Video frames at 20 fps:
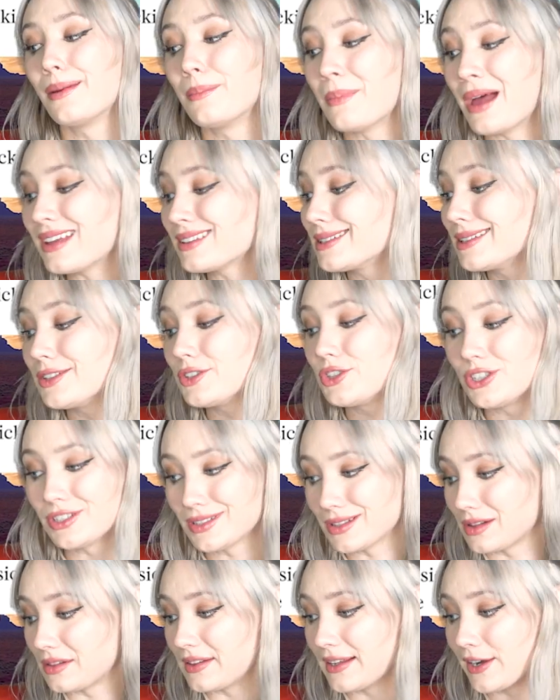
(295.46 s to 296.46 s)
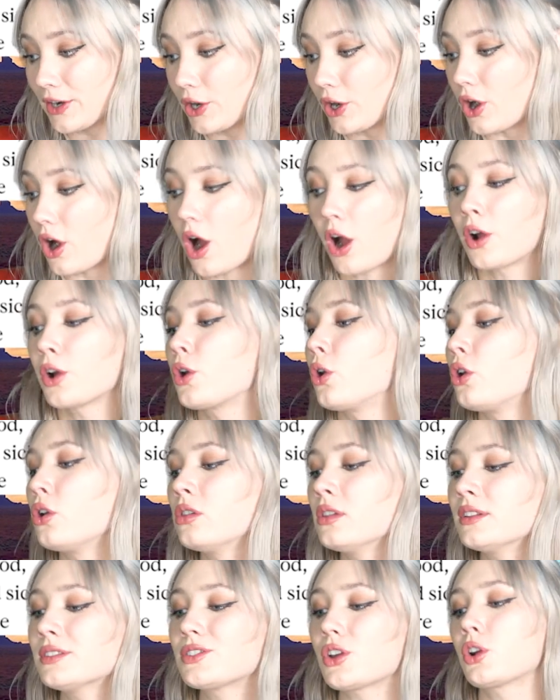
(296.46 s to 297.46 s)
The message is clear. Our
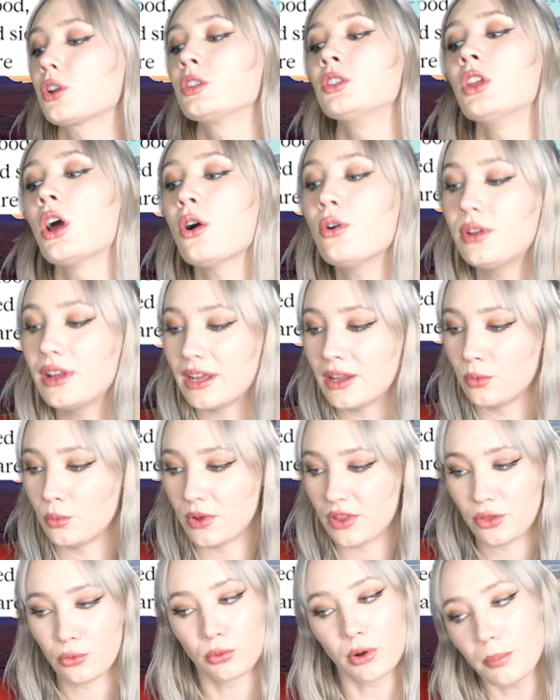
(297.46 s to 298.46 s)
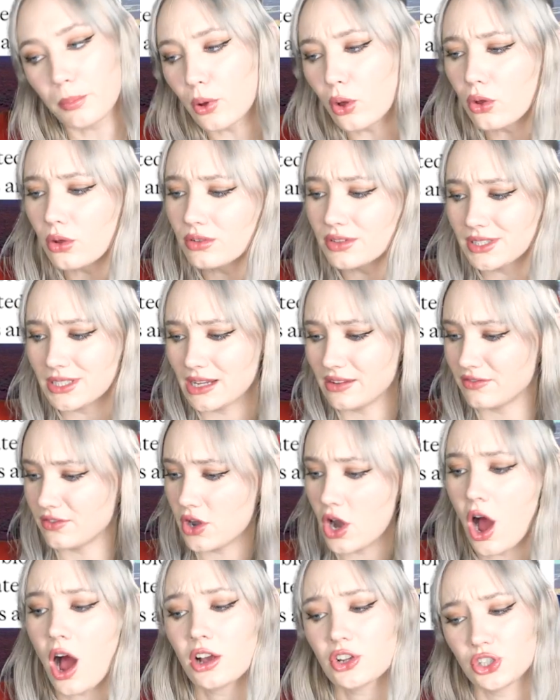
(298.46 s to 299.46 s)
colons are loaded with repulsive,
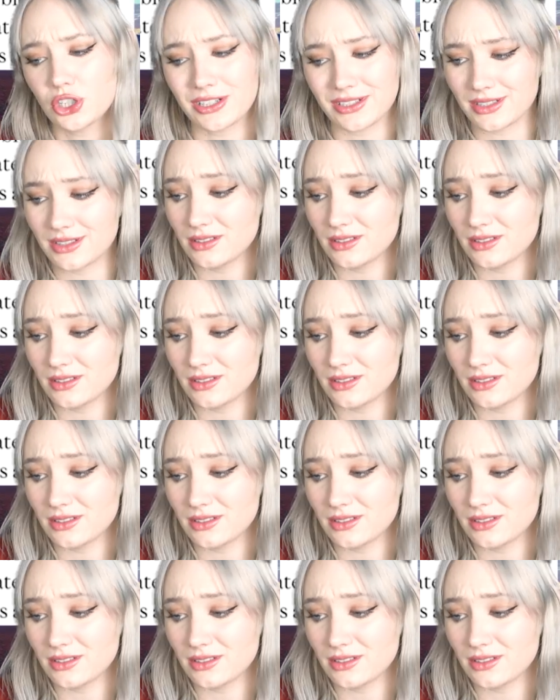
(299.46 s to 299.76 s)
noxious